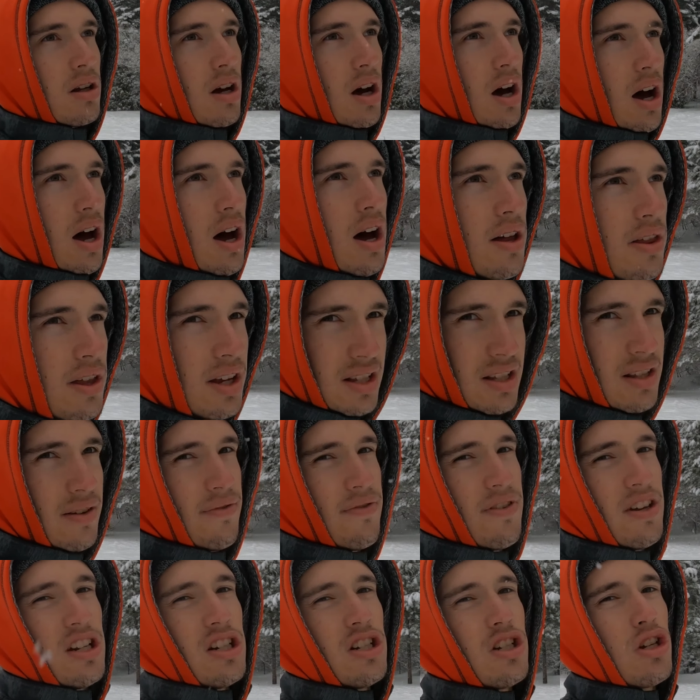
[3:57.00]
I think it's the
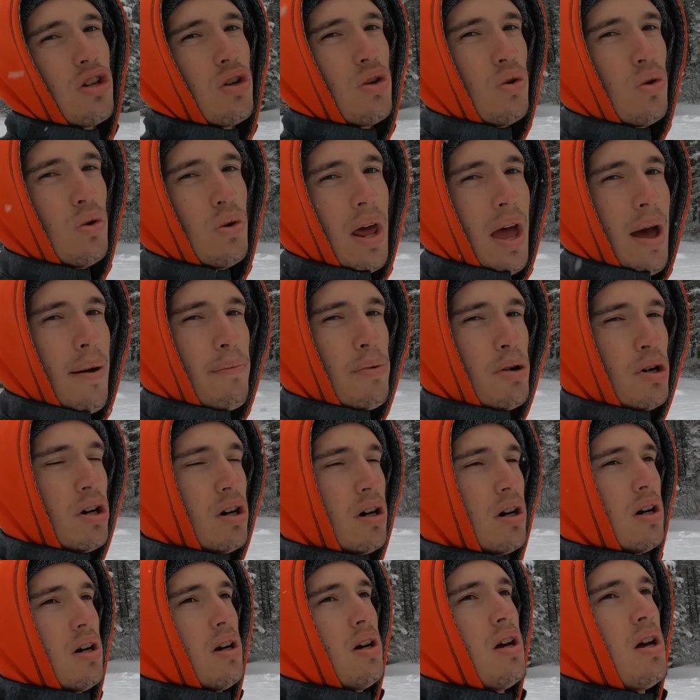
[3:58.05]
Fit 2 damper
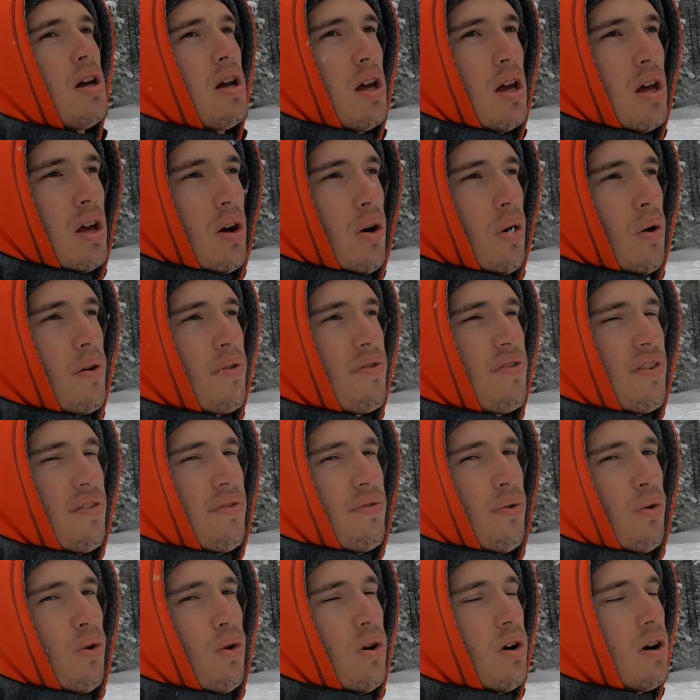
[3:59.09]
or Fit
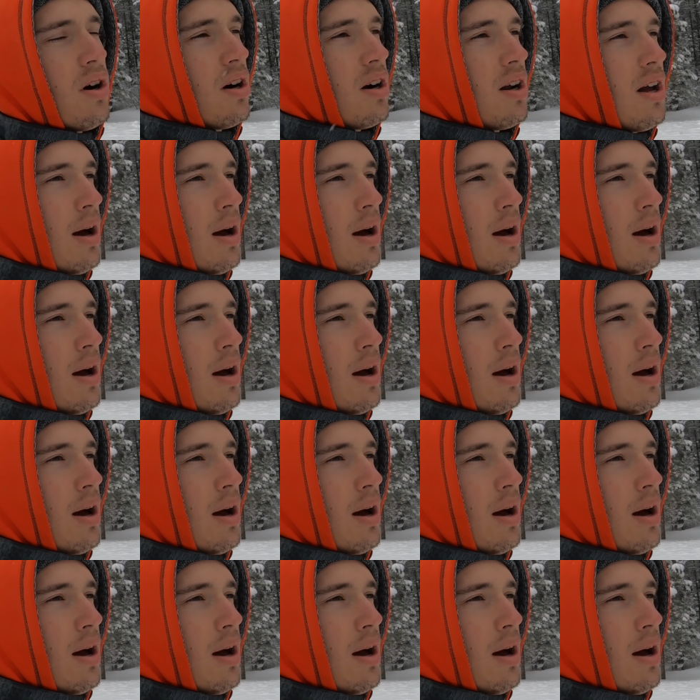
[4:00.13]
4.